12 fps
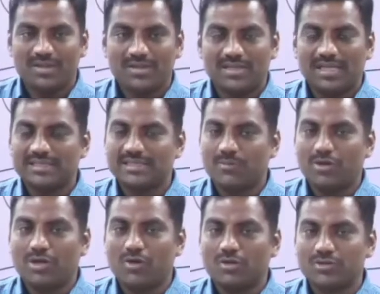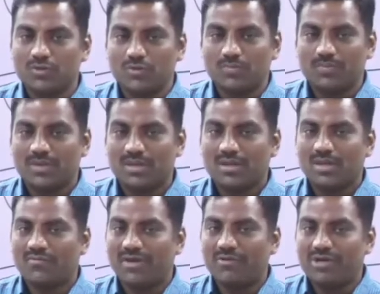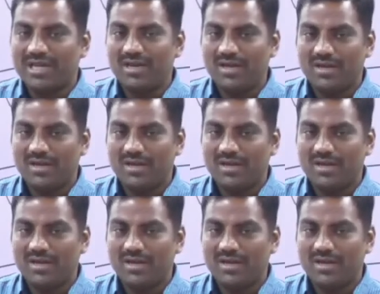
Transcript: Then somewhere close to 5.10.